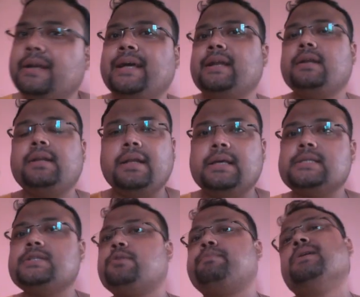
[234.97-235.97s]
that
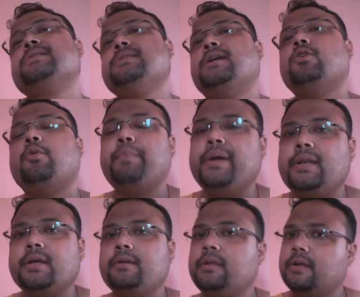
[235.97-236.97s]
is your personal
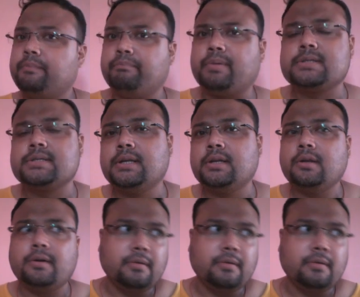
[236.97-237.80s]
opinion, personal